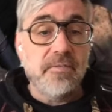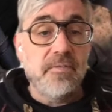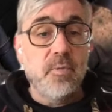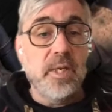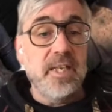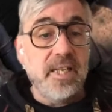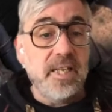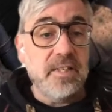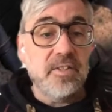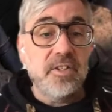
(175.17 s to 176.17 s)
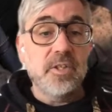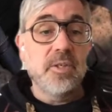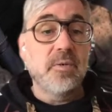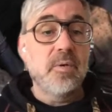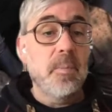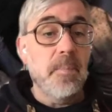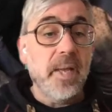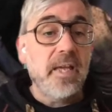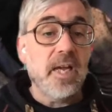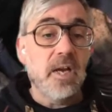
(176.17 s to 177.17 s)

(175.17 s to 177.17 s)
make our electronic equipment.